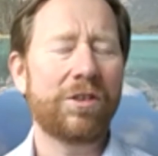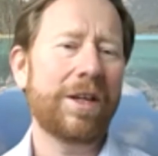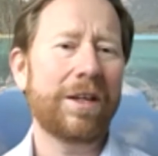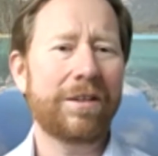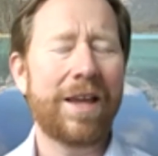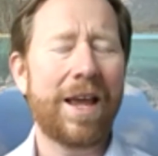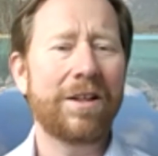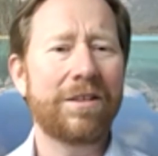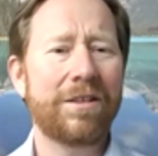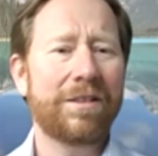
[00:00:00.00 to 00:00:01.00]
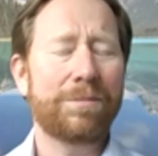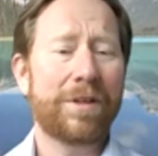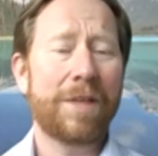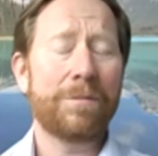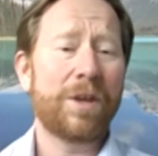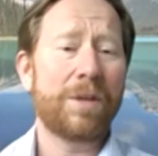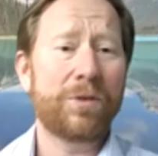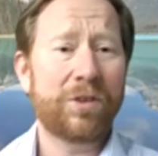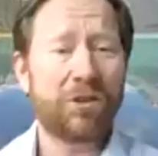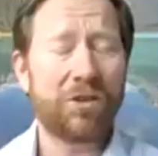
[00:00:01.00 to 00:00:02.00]
like 10%
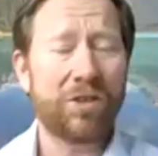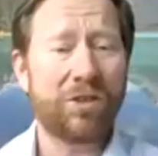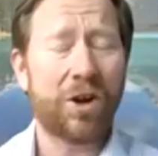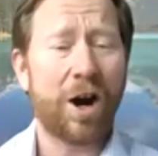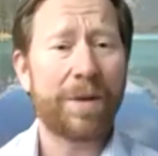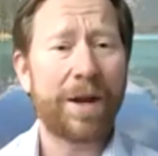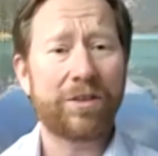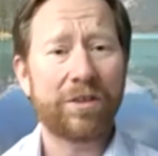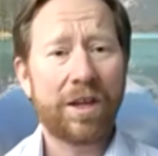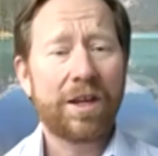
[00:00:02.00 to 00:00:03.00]
positions in cigar butts,